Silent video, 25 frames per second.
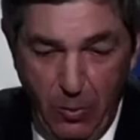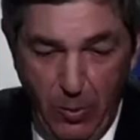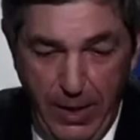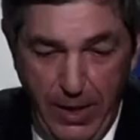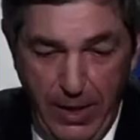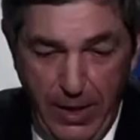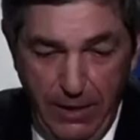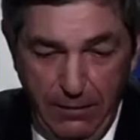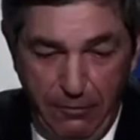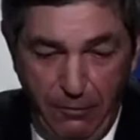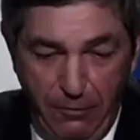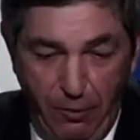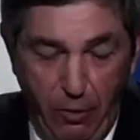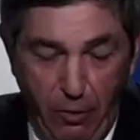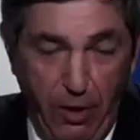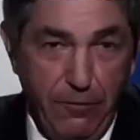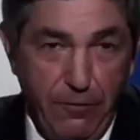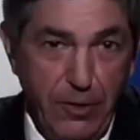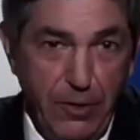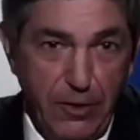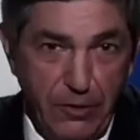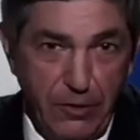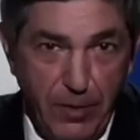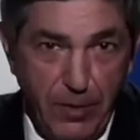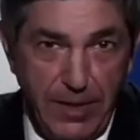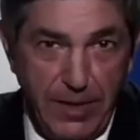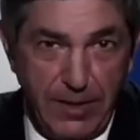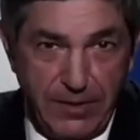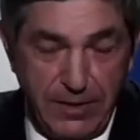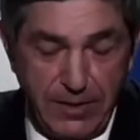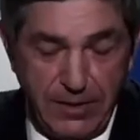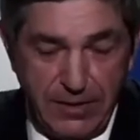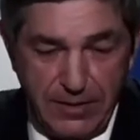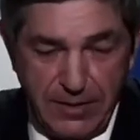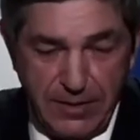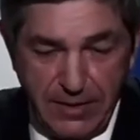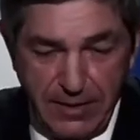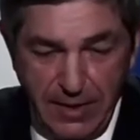where, for obvious
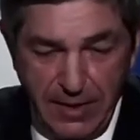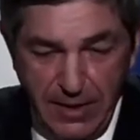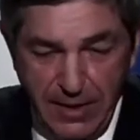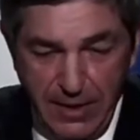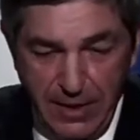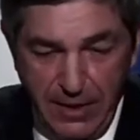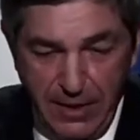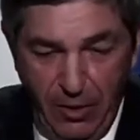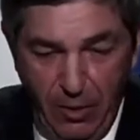reasons,